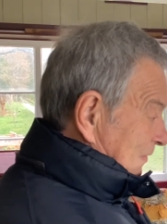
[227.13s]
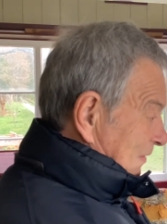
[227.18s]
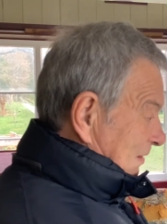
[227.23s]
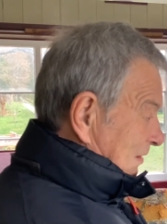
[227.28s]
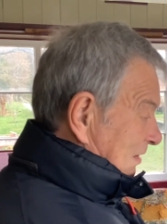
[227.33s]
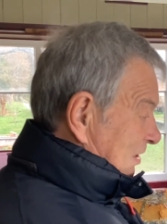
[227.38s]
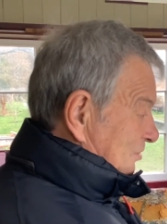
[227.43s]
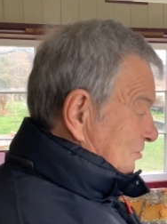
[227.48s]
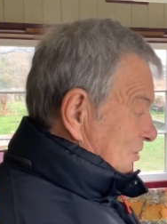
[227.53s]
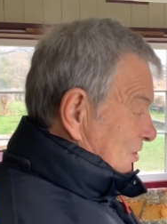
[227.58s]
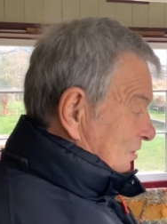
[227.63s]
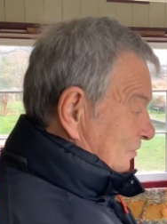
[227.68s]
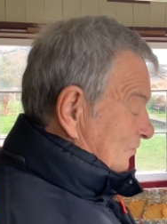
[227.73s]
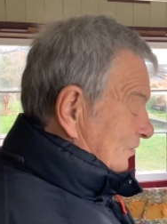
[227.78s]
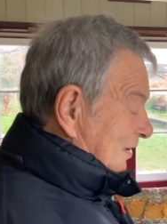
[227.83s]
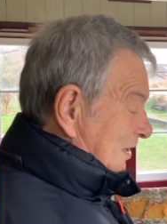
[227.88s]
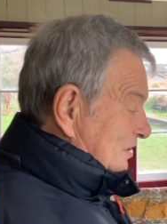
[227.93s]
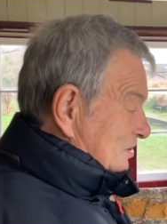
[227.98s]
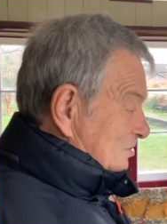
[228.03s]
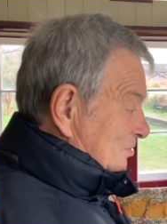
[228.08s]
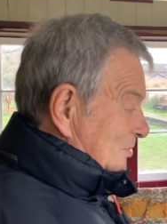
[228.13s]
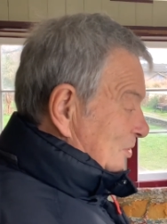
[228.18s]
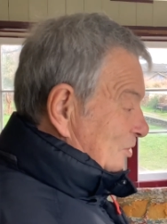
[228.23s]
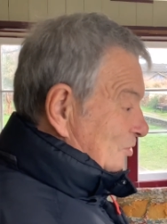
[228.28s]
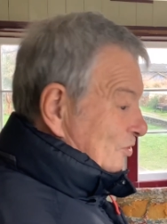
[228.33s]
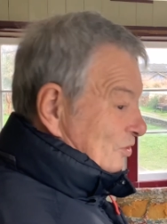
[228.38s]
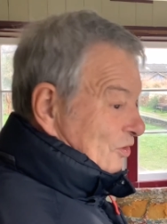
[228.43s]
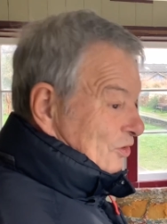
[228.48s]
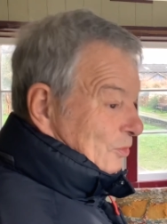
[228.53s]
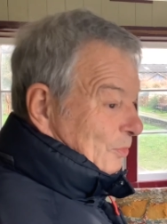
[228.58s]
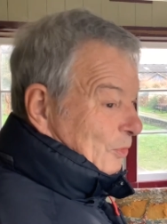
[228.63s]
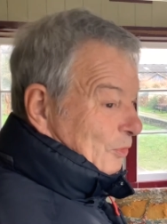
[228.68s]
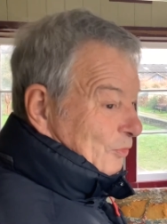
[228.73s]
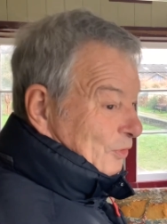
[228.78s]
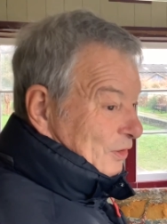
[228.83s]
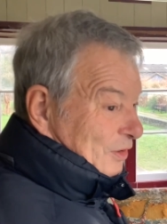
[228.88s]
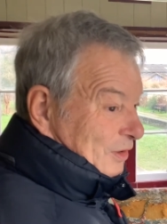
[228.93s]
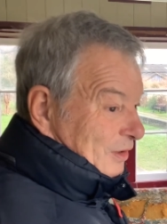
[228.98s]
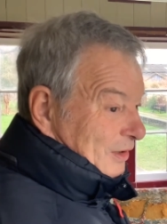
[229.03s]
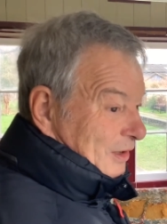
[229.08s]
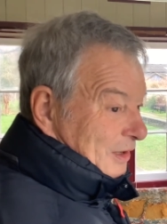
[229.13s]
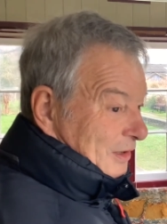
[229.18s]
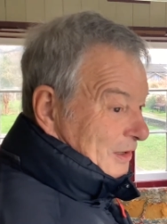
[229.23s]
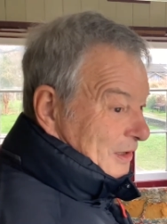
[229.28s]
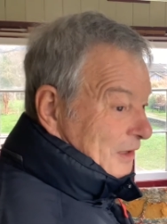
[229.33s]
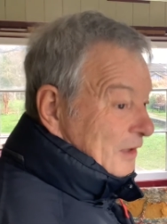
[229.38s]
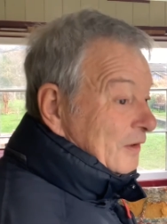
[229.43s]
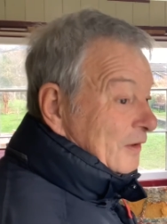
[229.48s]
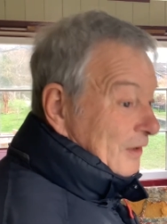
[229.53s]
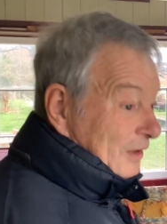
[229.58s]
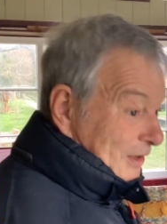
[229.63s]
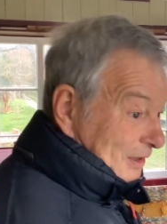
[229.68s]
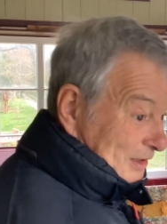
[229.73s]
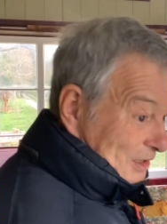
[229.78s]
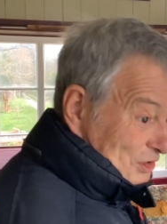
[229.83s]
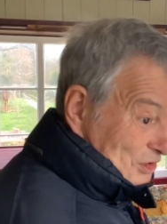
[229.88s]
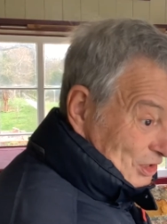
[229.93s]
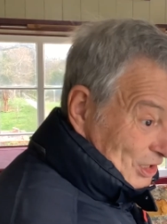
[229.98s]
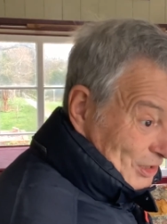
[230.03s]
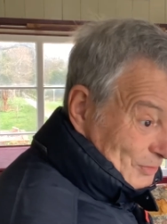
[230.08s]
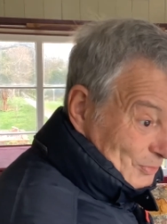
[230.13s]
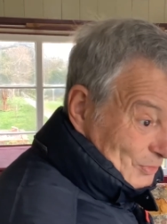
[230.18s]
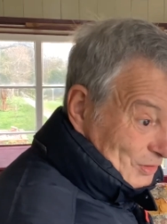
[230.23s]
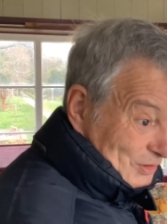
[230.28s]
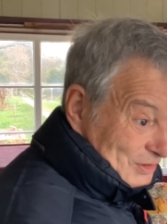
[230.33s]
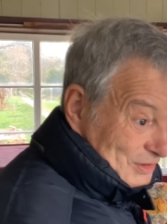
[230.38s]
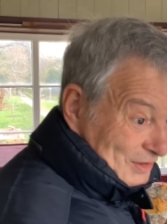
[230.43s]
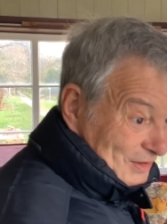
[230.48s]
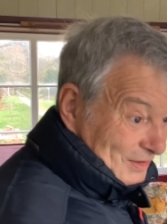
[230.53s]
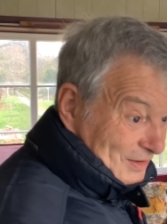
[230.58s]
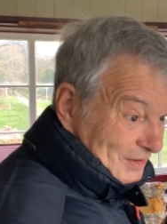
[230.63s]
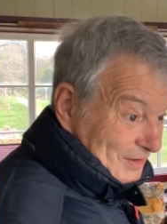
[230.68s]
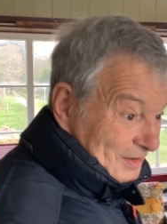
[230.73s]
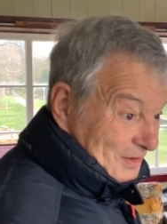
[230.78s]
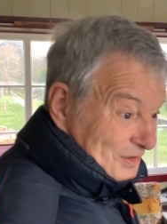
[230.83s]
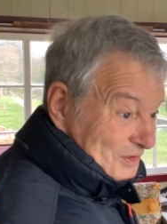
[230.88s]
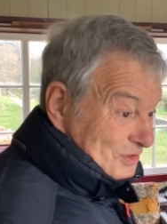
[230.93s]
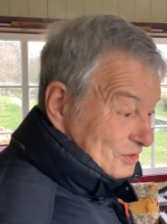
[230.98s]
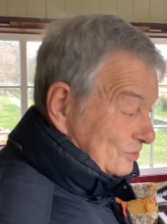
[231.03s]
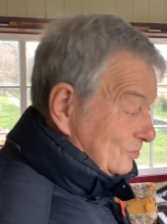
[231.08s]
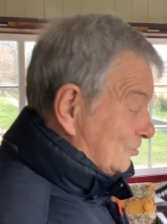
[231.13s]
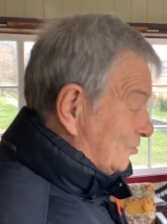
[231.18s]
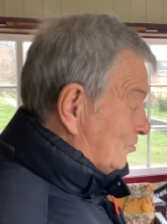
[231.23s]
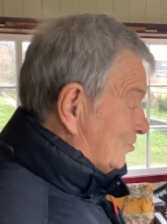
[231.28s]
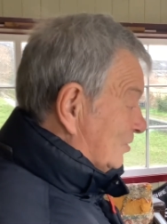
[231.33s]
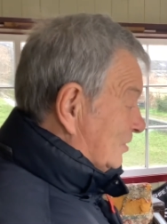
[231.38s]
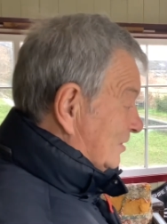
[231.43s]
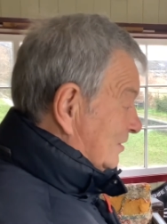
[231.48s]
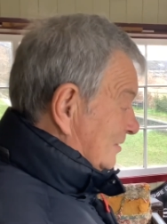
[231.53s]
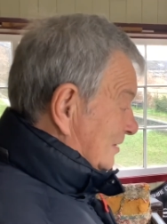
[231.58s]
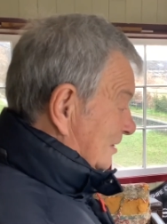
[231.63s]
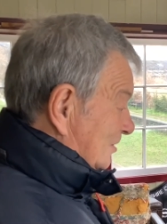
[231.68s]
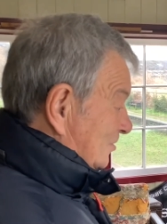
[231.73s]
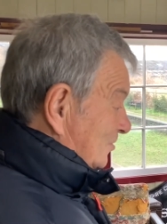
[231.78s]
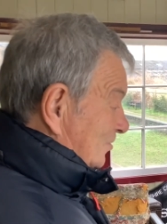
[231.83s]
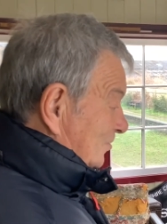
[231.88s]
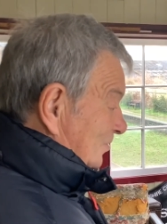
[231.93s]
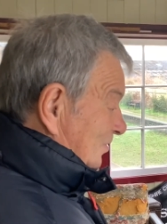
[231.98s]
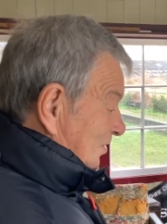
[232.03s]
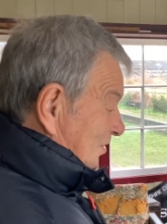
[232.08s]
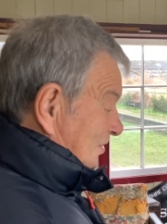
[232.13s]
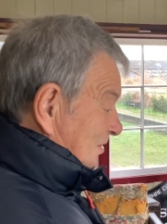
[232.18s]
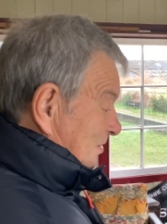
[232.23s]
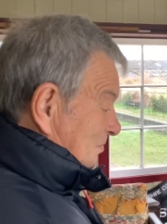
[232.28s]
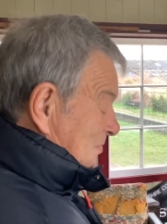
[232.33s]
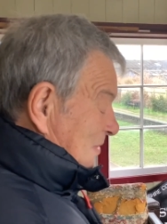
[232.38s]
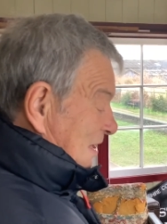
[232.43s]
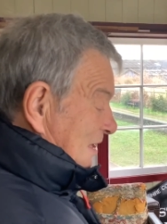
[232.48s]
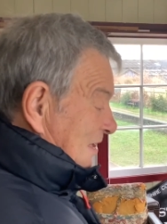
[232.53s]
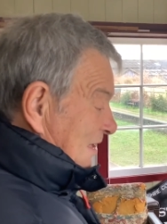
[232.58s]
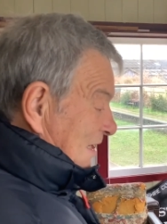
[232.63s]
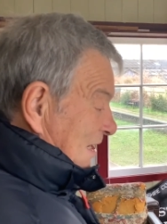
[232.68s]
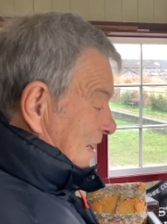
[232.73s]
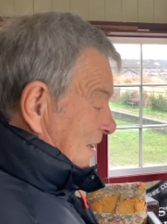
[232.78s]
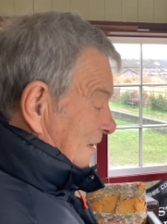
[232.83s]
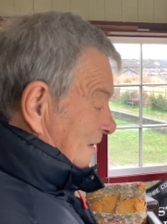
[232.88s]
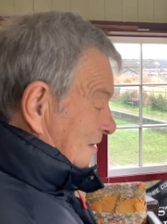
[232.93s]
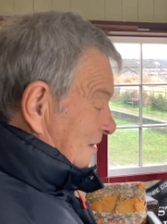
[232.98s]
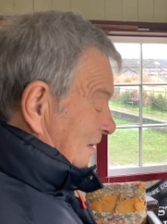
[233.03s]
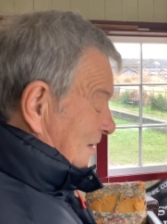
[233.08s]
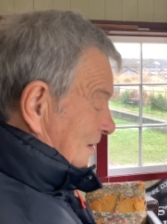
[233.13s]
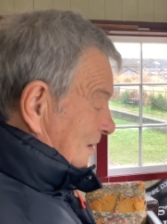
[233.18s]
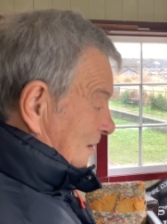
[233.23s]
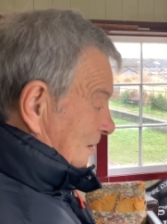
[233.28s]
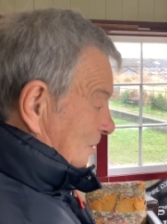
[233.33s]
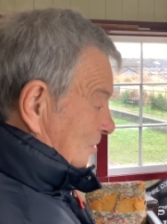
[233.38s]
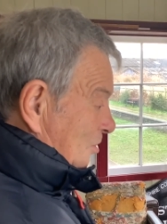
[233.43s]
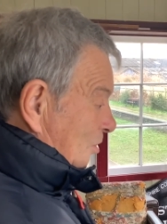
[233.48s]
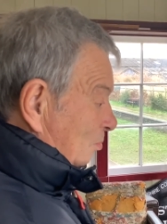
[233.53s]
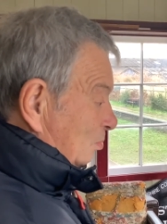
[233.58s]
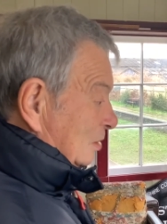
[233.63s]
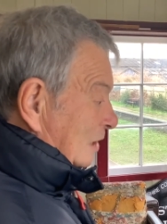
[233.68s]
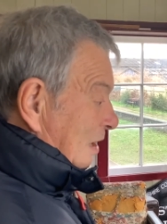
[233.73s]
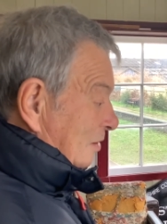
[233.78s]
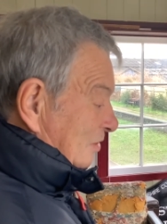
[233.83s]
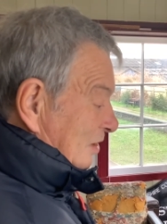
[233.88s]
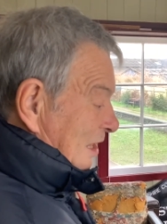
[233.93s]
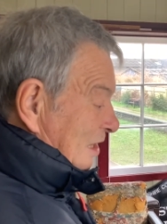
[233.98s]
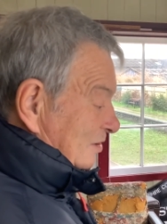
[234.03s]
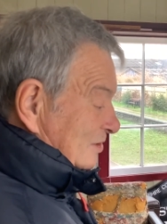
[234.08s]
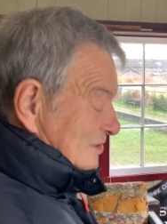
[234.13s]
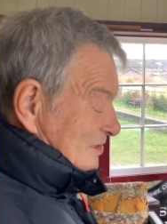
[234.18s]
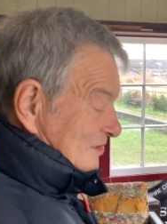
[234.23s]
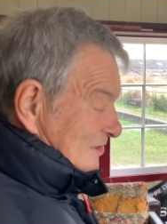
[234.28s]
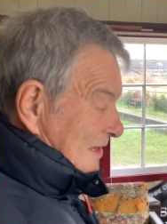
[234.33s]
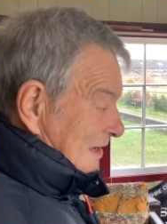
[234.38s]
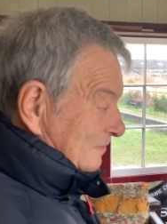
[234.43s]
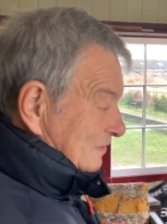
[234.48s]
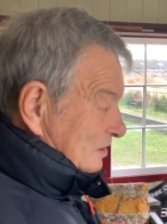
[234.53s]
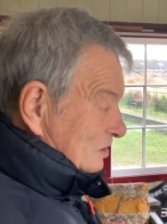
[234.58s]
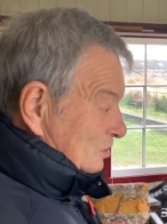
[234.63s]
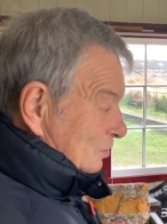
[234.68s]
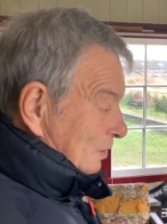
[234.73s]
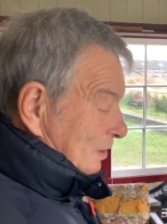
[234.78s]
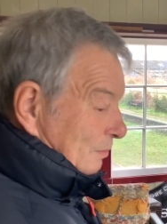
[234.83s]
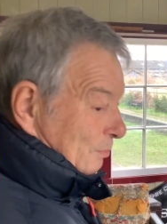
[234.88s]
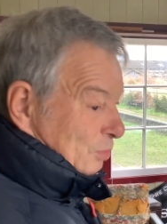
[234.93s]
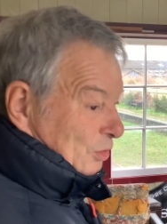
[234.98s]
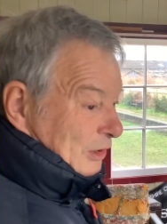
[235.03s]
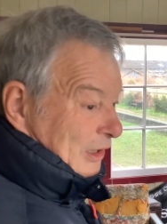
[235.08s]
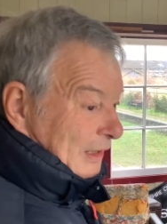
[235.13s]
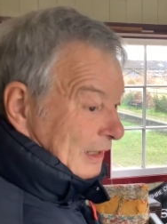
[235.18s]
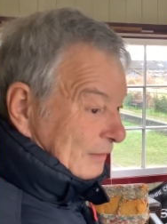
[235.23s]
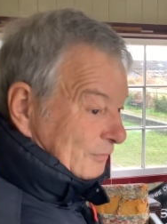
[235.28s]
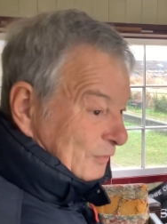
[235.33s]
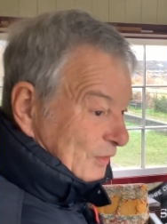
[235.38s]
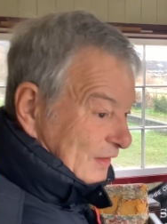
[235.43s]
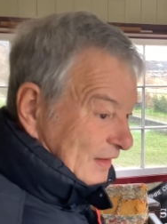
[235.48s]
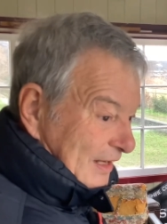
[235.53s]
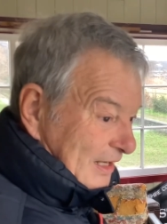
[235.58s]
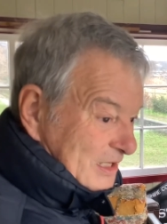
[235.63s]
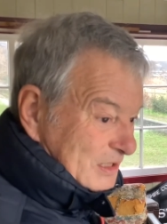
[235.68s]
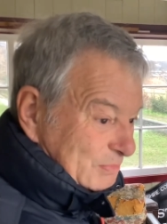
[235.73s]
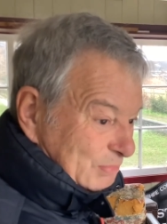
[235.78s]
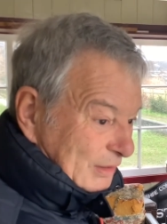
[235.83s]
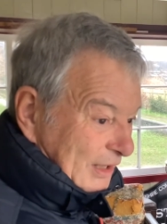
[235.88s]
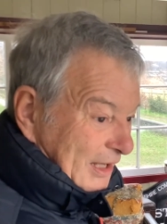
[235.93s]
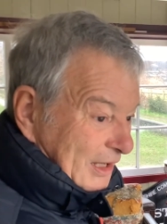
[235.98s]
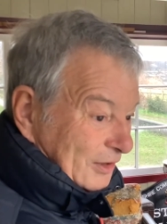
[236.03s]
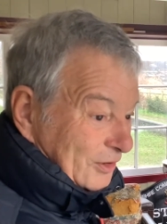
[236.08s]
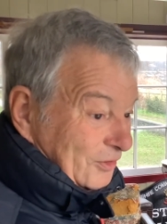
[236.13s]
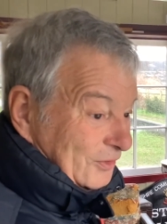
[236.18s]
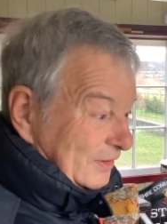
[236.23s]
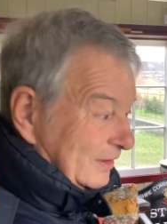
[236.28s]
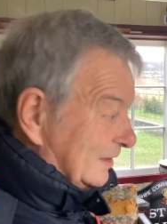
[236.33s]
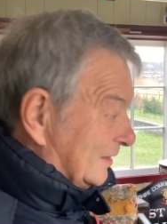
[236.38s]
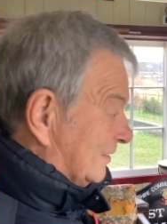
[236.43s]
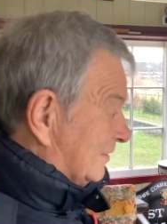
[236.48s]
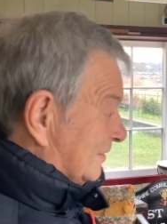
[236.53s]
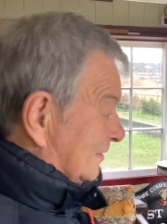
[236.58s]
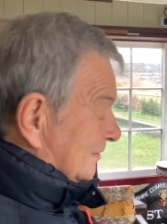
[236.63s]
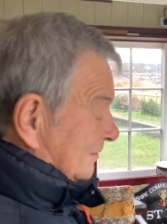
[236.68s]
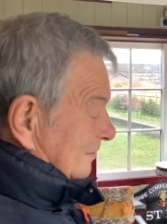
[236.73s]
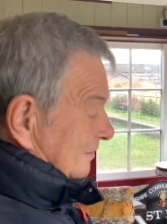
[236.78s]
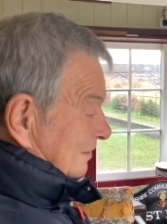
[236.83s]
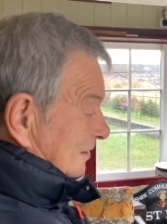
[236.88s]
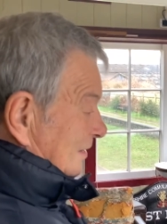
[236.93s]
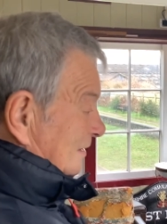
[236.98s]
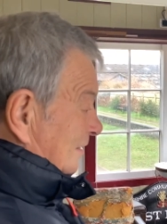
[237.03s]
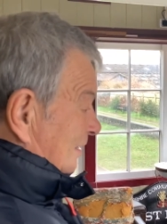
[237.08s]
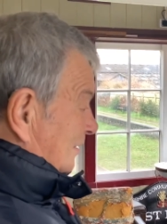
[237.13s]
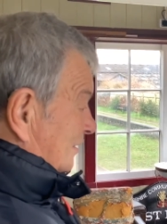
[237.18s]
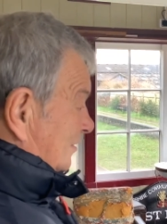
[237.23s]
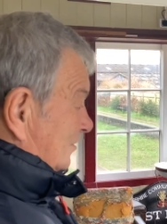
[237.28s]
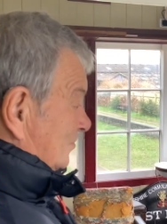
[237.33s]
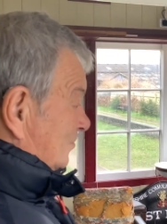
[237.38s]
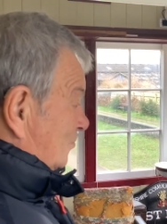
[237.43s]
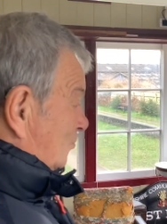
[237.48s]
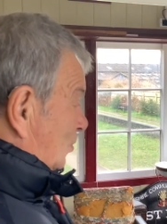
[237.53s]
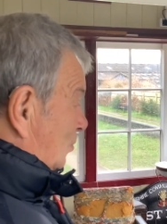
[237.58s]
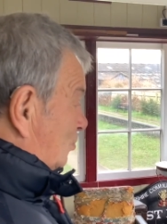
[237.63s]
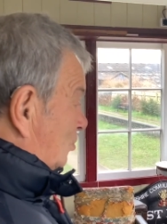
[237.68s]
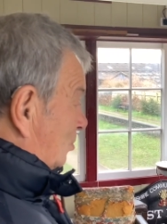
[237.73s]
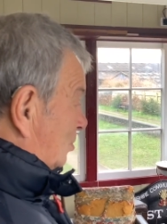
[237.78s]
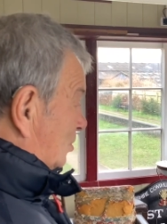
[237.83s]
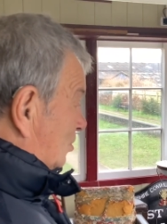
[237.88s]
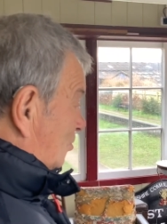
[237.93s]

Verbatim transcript: unless we can find somebody who can come up with a, a, an achievement to uh, you know make it comply with health and safety so we can pull it even with kids playing on it. Mm -hmm. um, we're probably